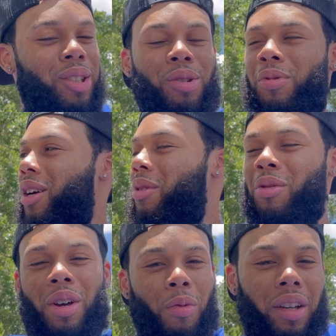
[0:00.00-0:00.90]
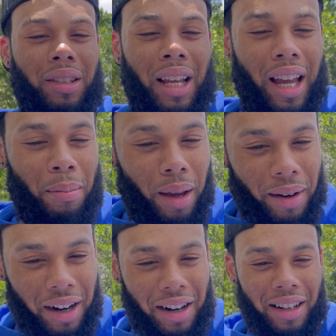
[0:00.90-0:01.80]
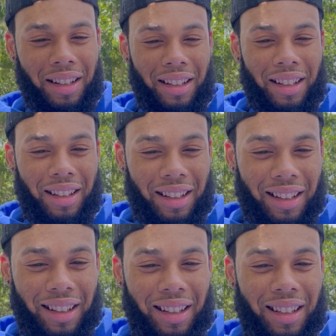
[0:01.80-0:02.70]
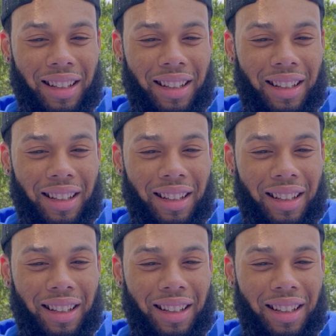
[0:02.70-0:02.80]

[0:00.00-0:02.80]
Shoot, wait, wait, wait, where you stay at, baby girl? I stay